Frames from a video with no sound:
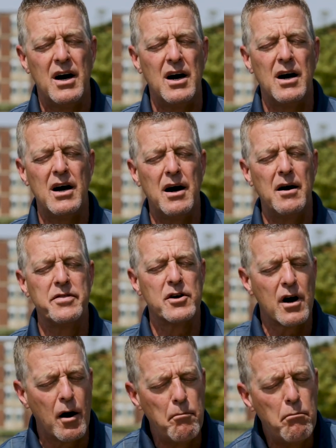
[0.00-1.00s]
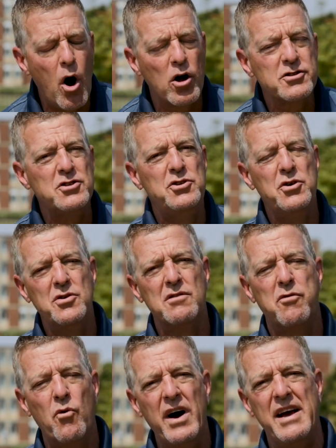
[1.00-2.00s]
uh, there are a multitude
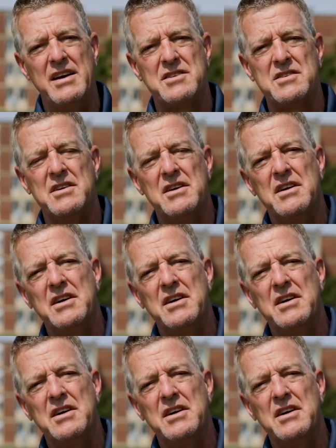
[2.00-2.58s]
of ways